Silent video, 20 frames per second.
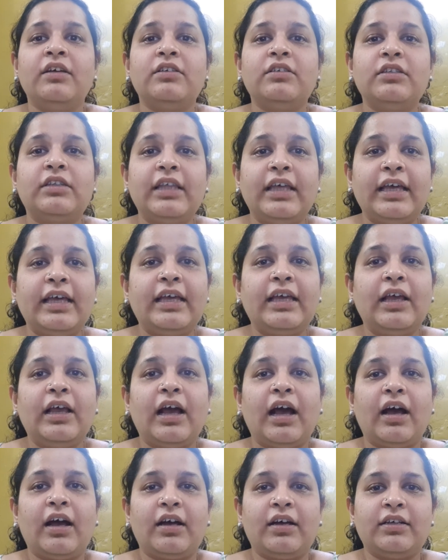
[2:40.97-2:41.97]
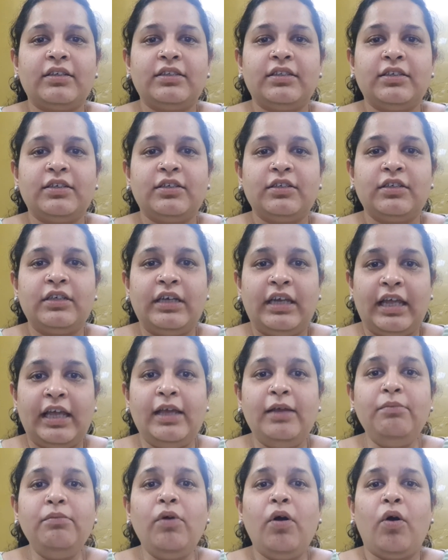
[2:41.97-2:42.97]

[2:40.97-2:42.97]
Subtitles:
the name